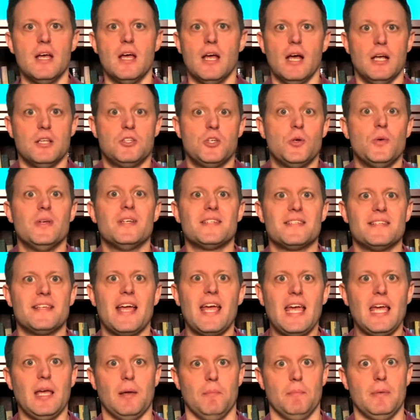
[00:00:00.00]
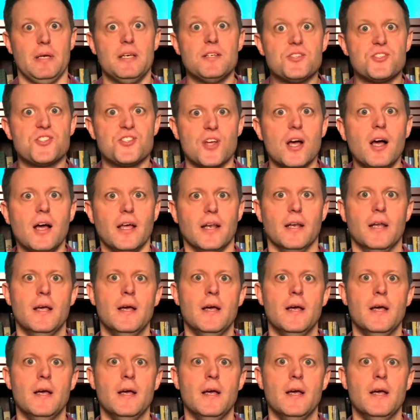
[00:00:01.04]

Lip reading: to his name, his son.